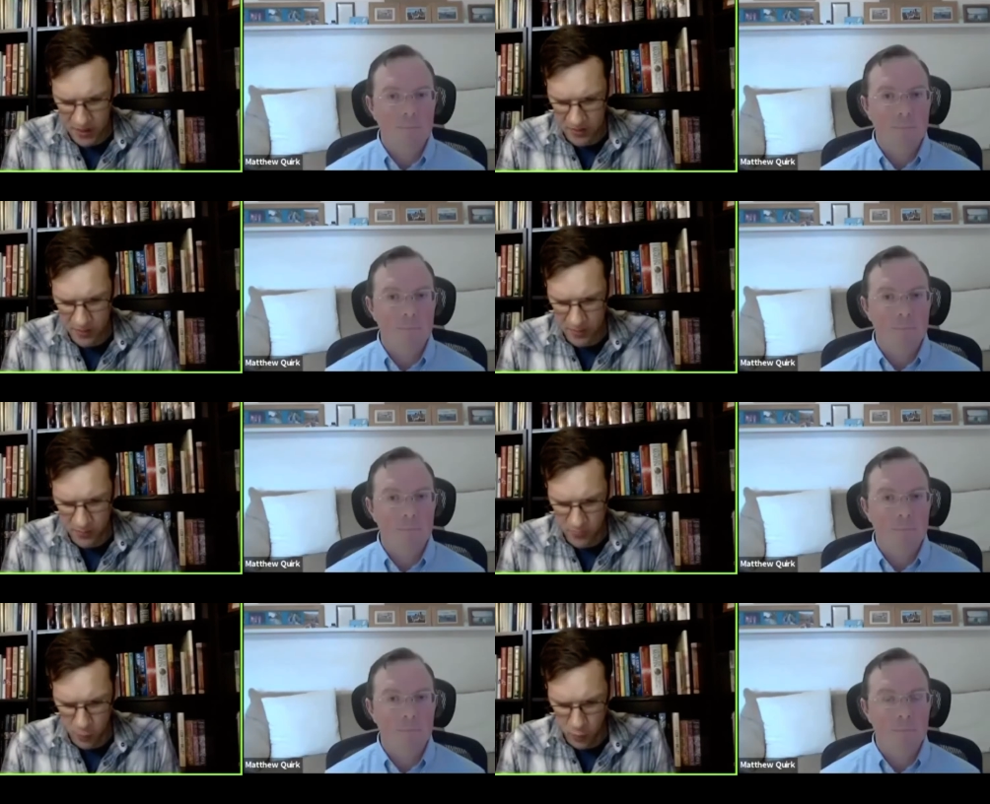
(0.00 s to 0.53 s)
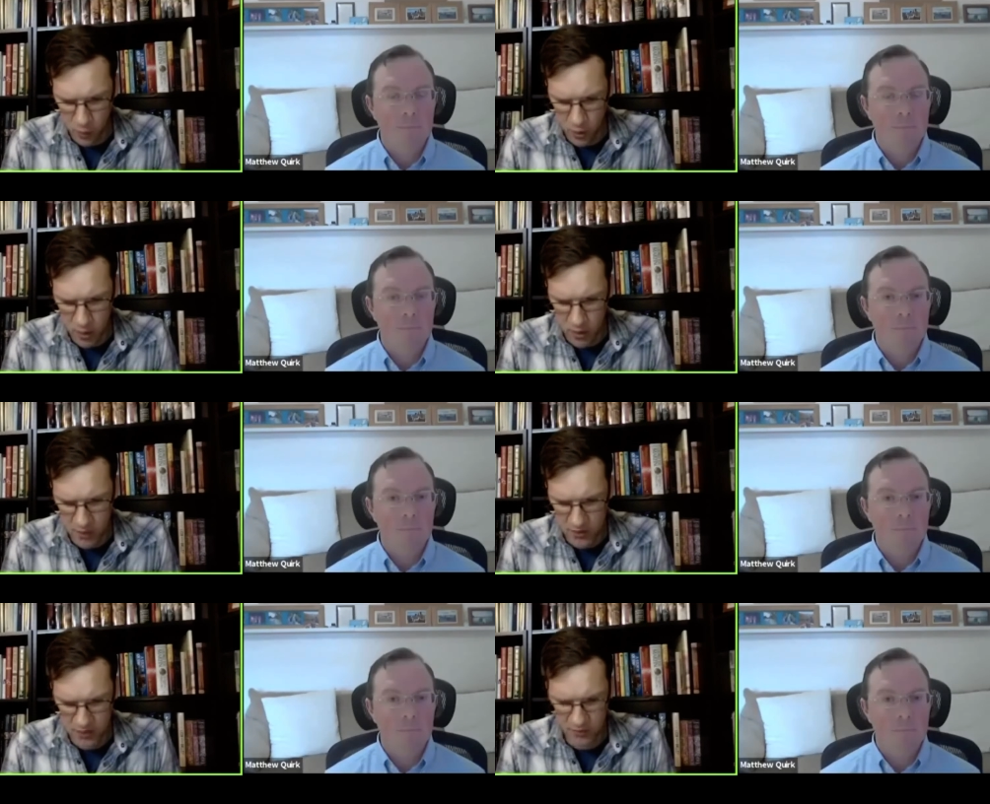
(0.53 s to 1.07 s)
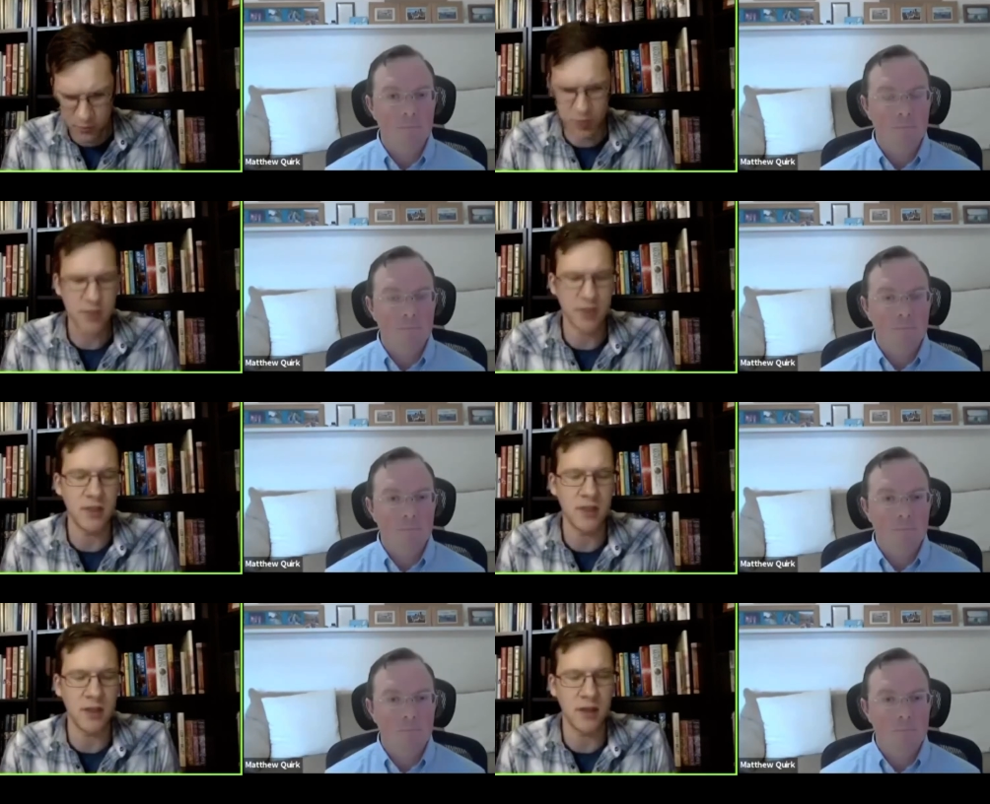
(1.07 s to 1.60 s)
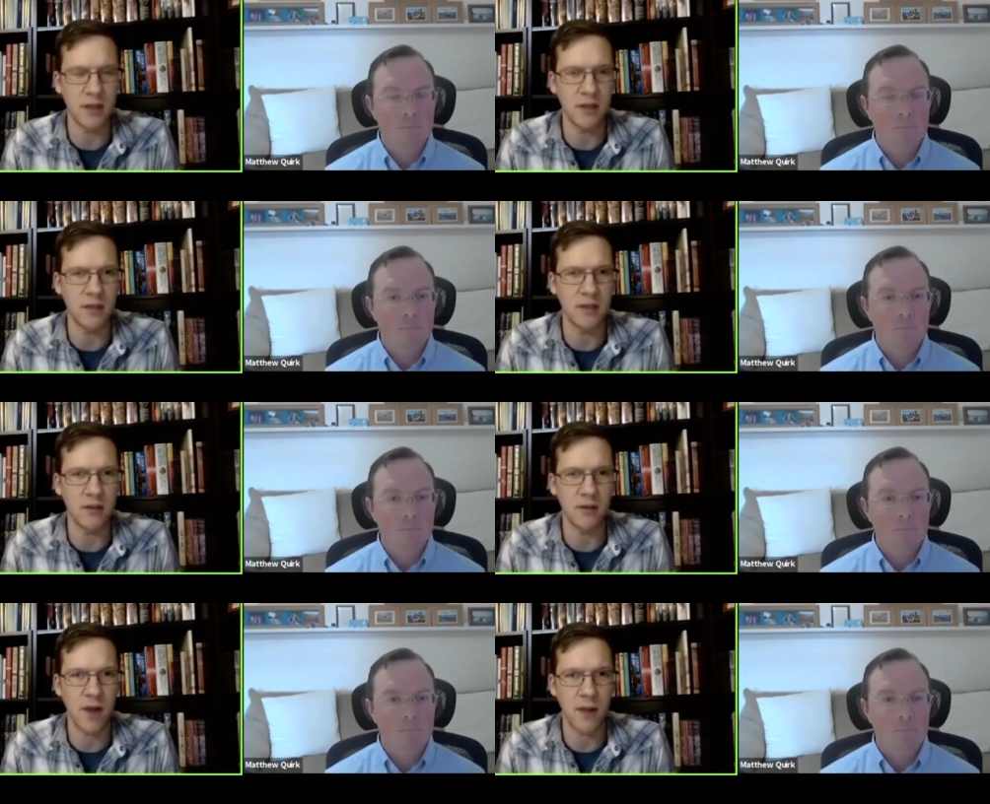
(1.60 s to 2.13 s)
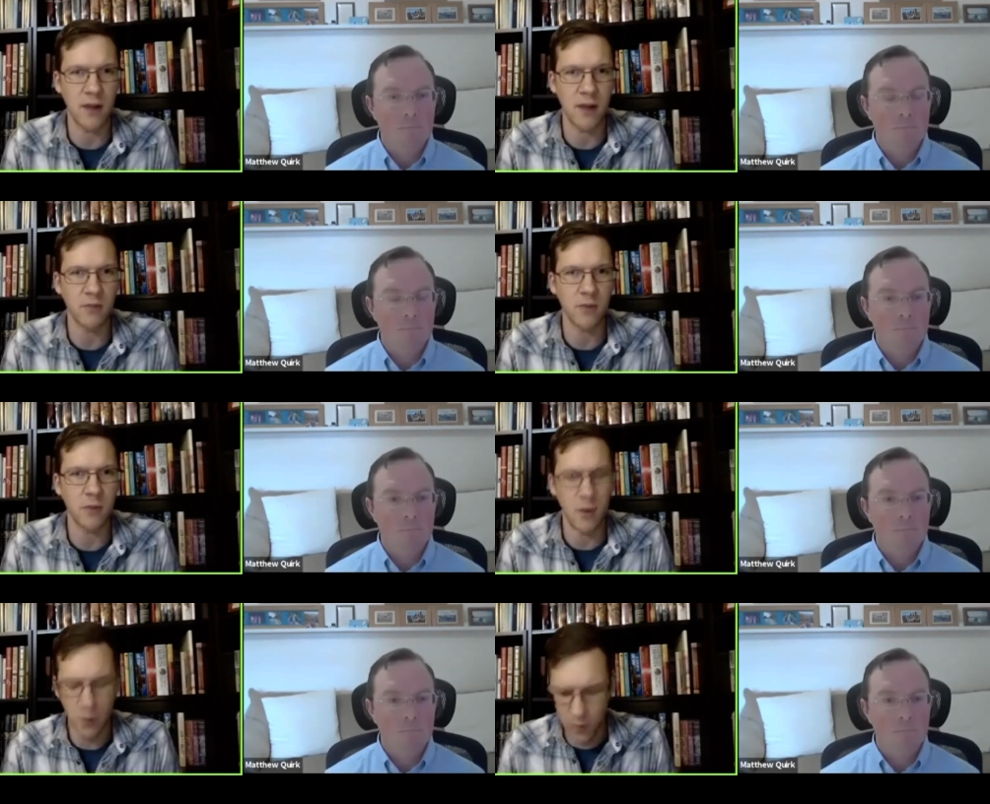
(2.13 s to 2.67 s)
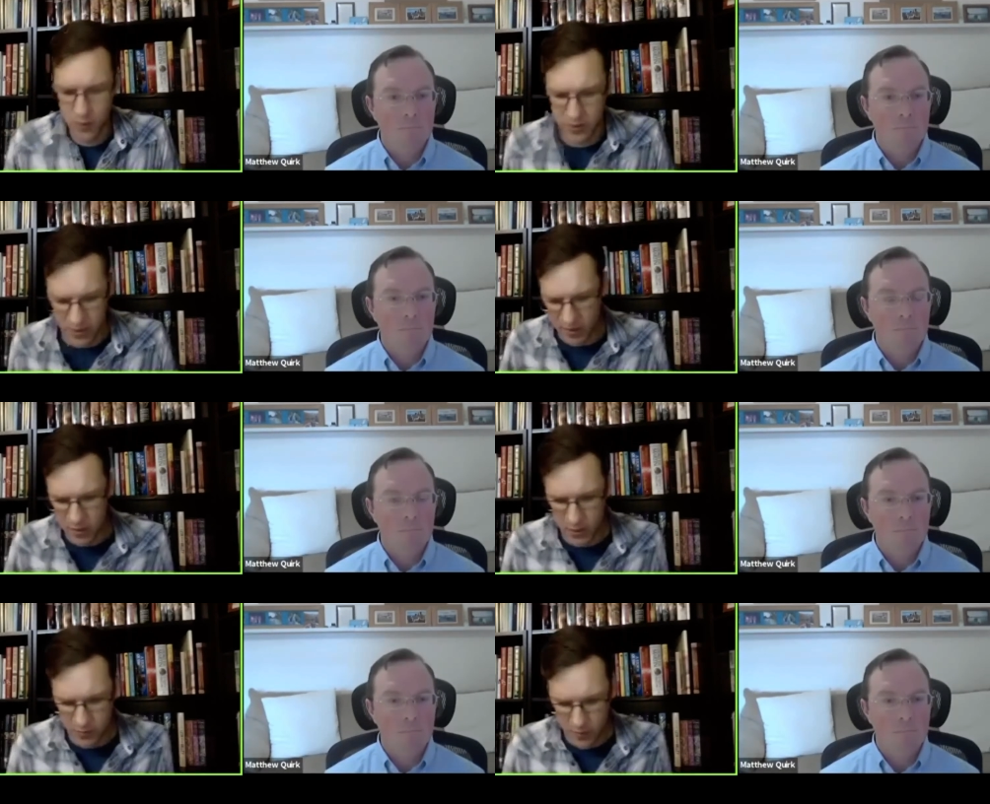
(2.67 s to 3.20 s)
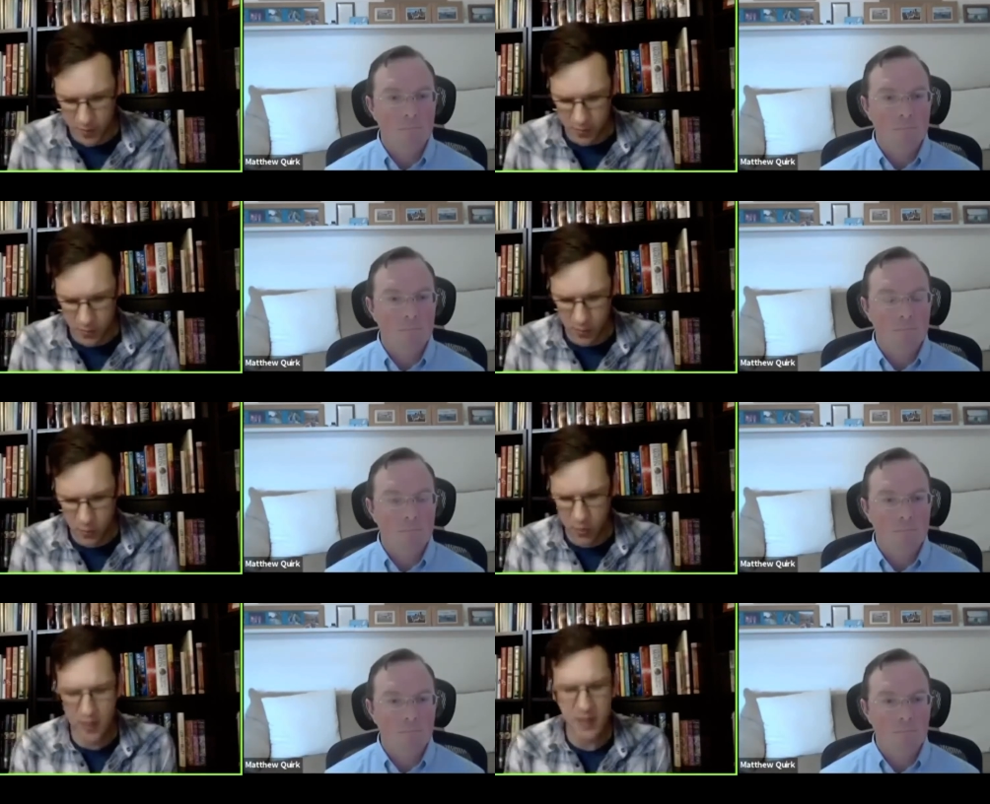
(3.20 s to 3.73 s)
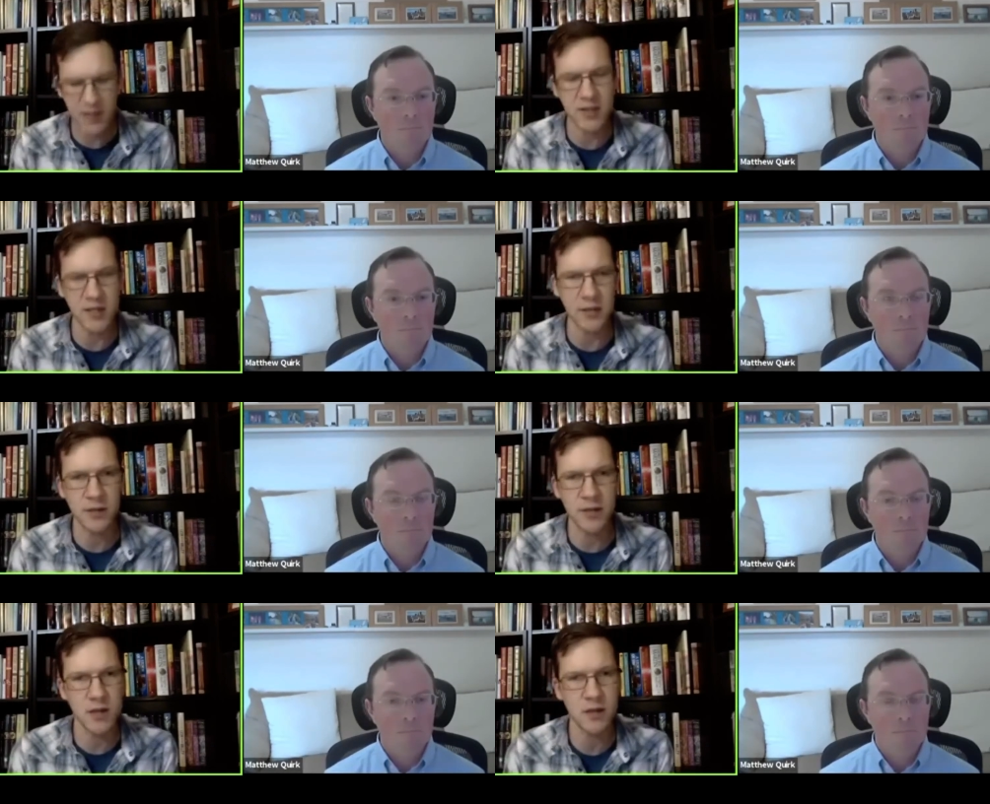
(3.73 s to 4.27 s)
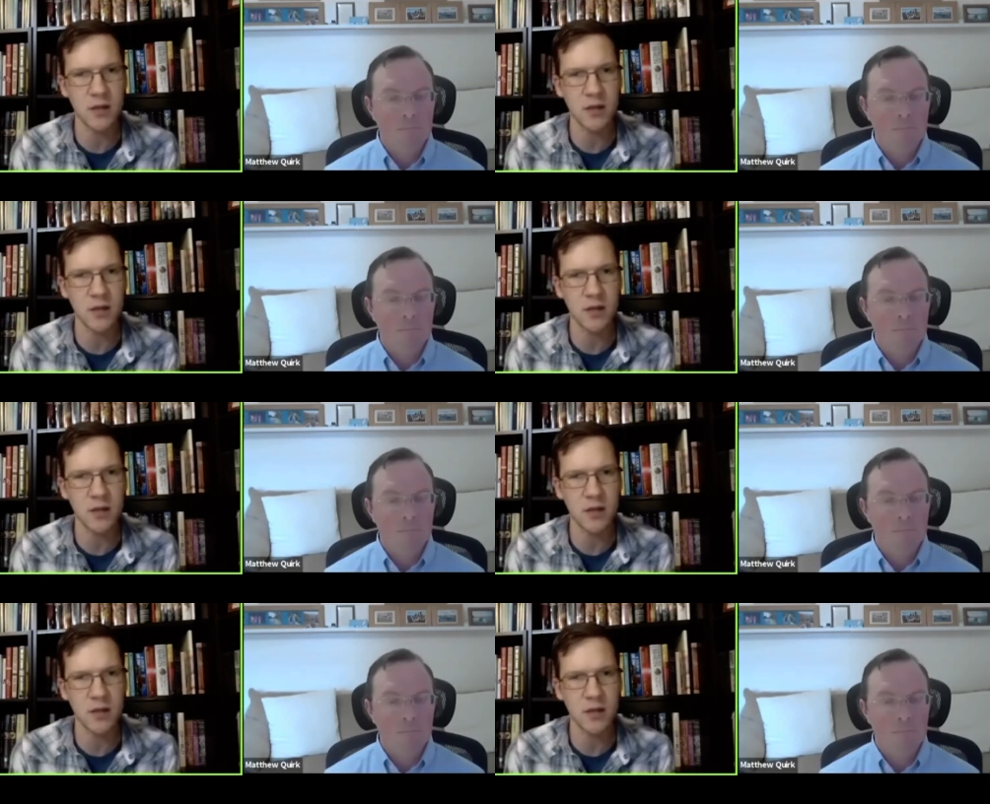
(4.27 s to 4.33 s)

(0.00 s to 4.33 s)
Speaker 1: before, just with the crime or with the newspaper reporting that you did?